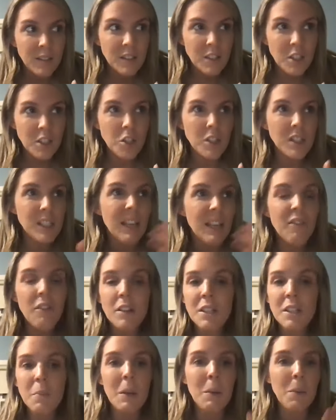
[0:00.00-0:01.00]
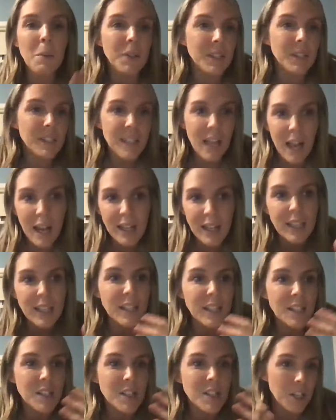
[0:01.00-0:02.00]
to just even to be able to sign
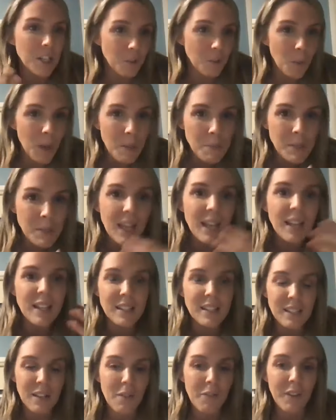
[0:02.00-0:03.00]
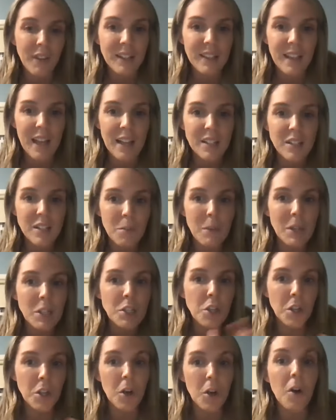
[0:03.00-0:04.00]
in to your website and stuff like that. So make
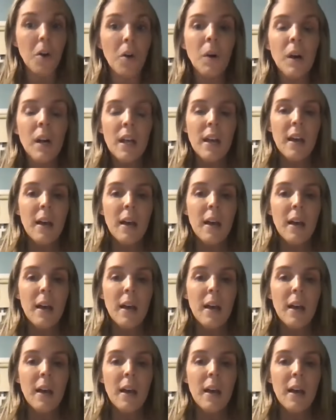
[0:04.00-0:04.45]
sure you go